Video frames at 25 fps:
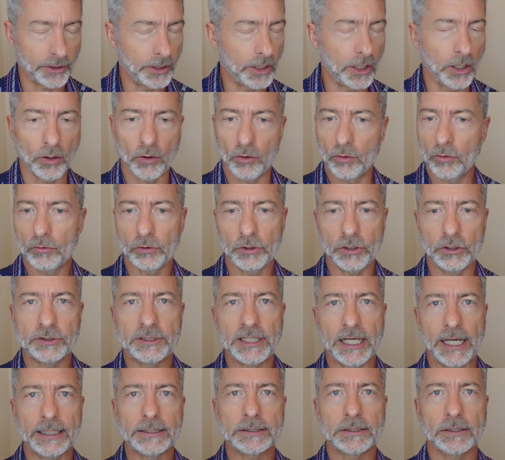No, you
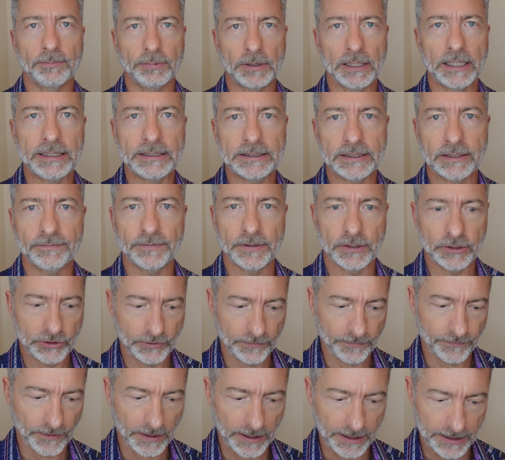take the plaintiff as you
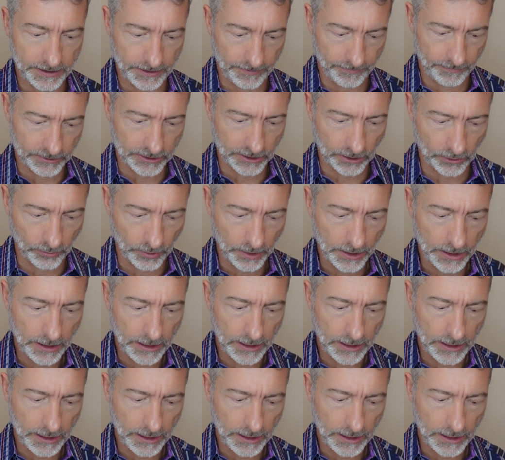find him. So